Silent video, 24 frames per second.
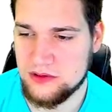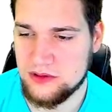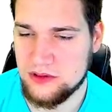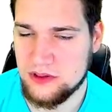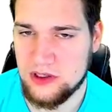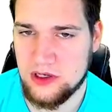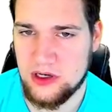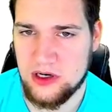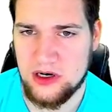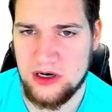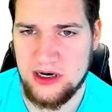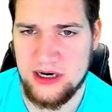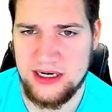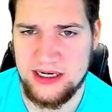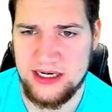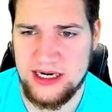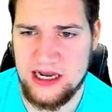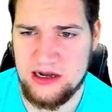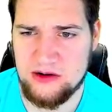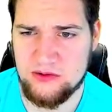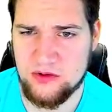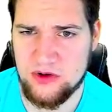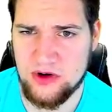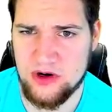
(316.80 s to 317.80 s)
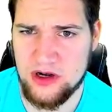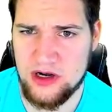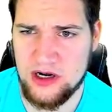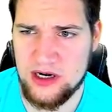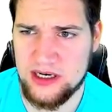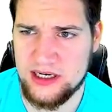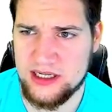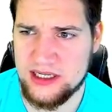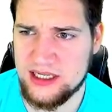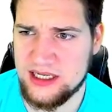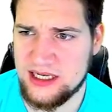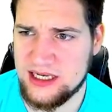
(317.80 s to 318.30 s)
All right, now we're
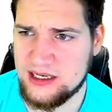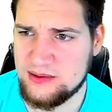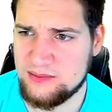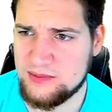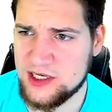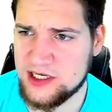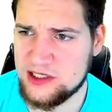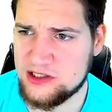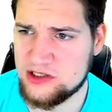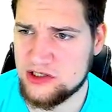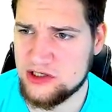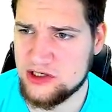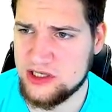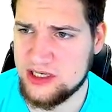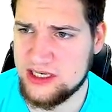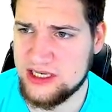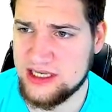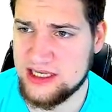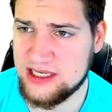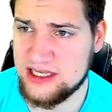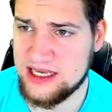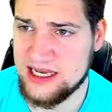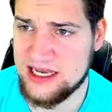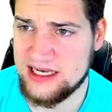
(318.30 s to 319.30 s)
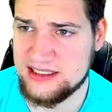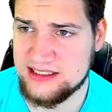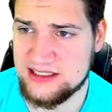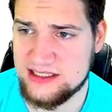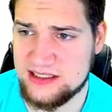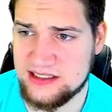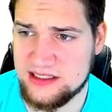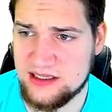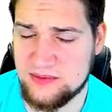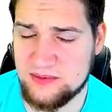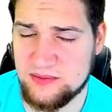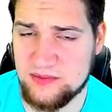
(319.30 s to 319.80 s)
on again. Make sure you hit yes if
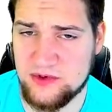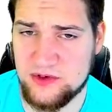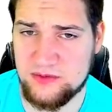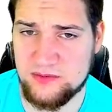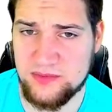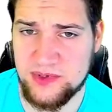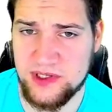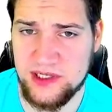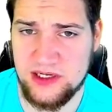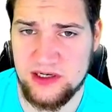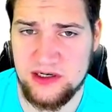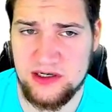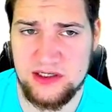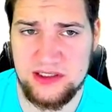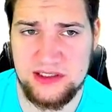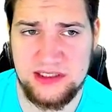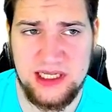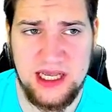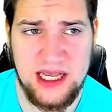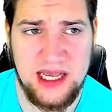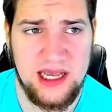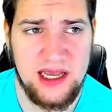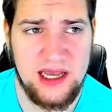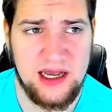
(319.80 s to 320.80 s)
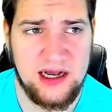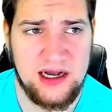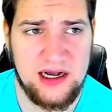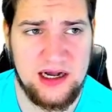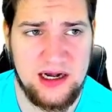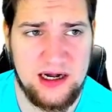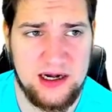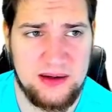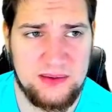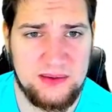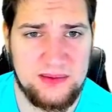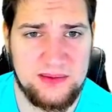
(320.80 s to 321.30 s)
something appears,
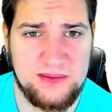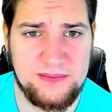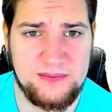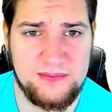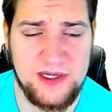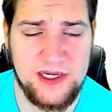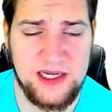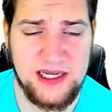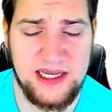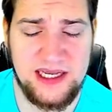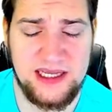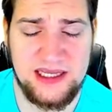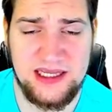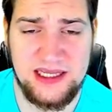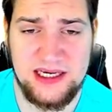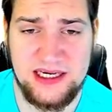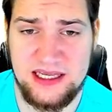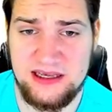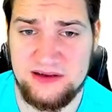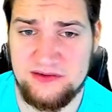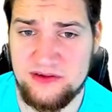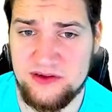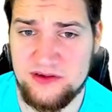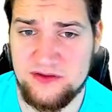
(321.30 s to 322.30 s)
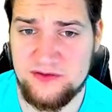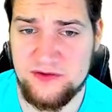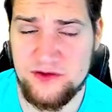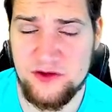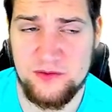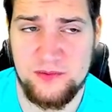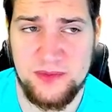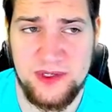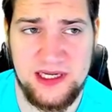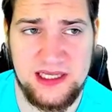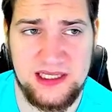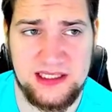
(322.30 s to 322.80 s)
and then give it a
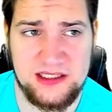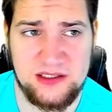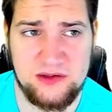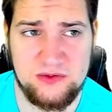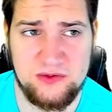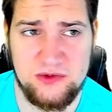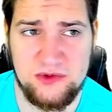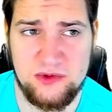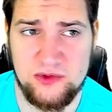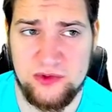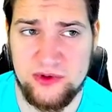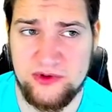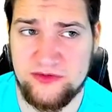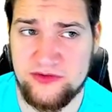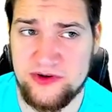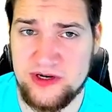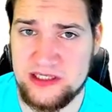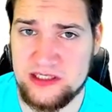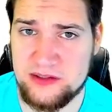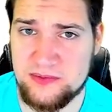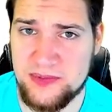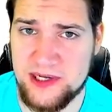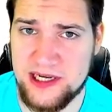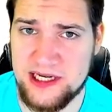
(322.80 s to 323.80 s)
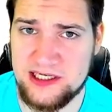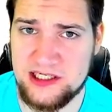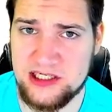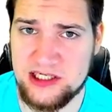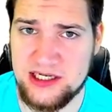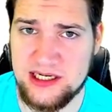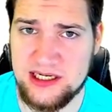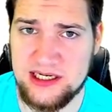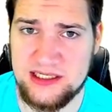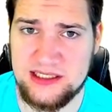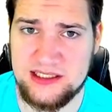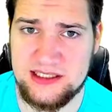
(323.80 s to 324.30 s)
few minutes and we'll refresh the page
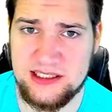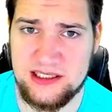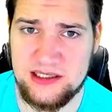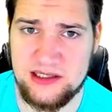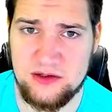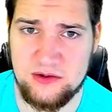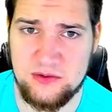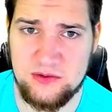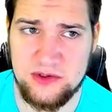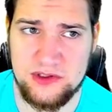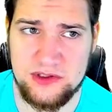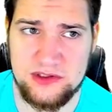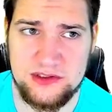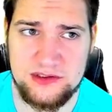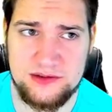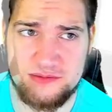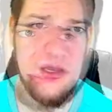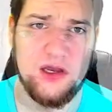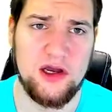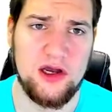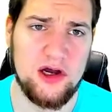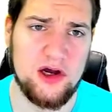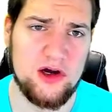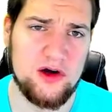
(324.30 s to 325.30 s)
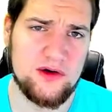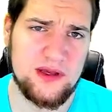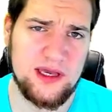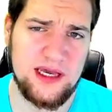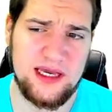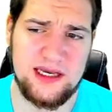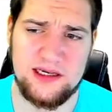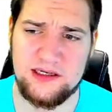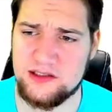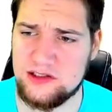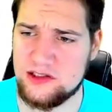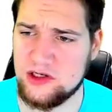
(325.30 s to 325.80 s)
again and see if it worked.
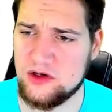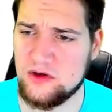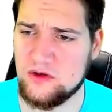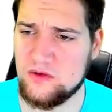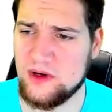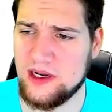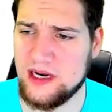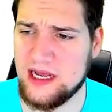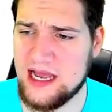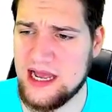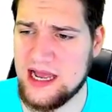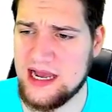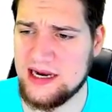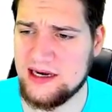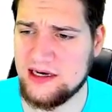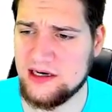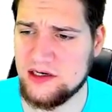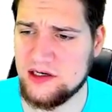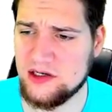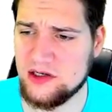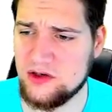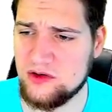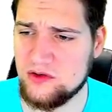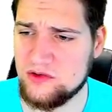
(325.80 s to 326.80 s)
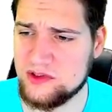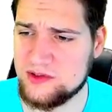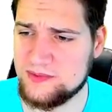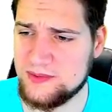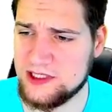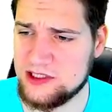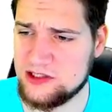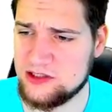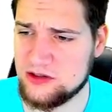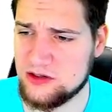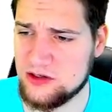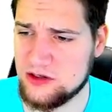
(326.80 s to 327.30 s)
Okay, so what I had to do was
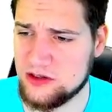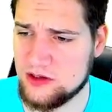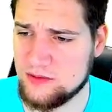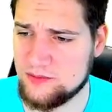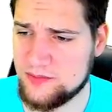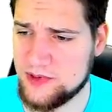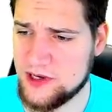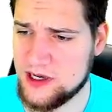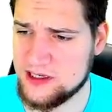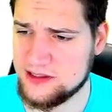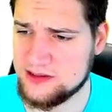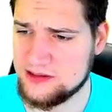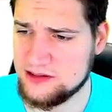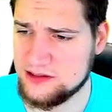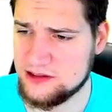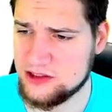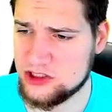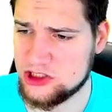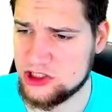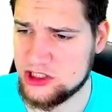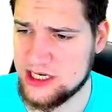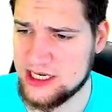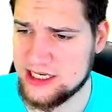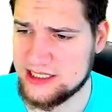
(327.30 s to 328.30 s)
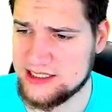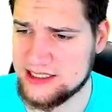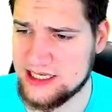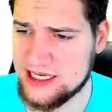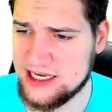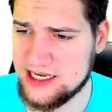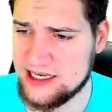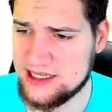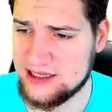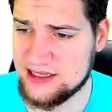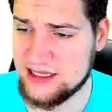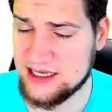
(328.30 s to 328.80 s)
make sure all the boxes are checked
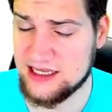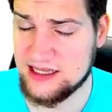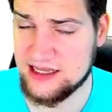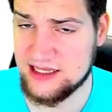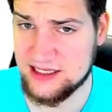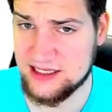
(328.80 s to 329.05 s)
and that the